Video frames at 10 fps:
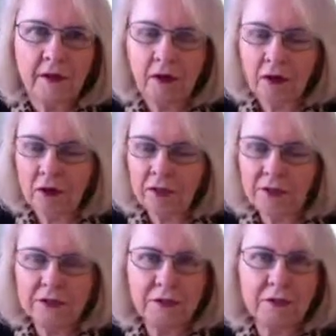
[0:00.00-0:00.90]
All they
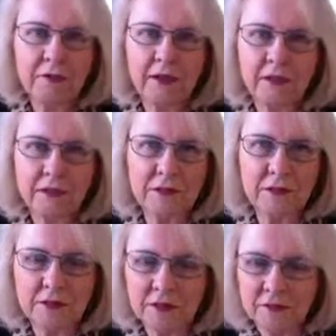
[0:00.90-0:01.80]
do is make us
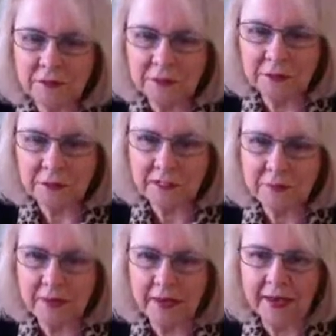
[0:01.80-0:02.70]
human. They don't make us
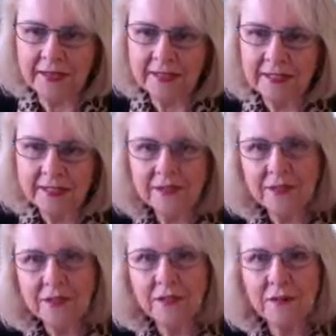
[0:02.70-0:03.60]
bad.
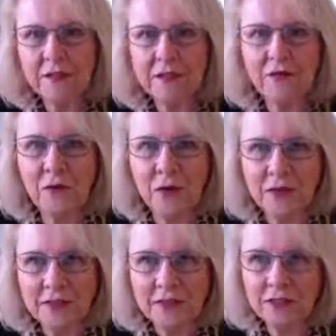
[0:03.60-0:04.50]
They don't make us
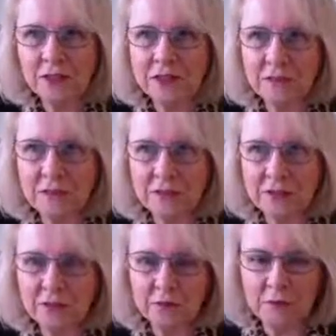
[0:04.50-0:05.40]
false. They just make us
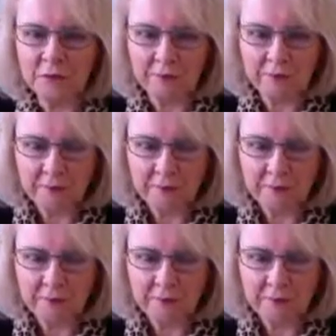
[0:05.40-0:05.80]
human.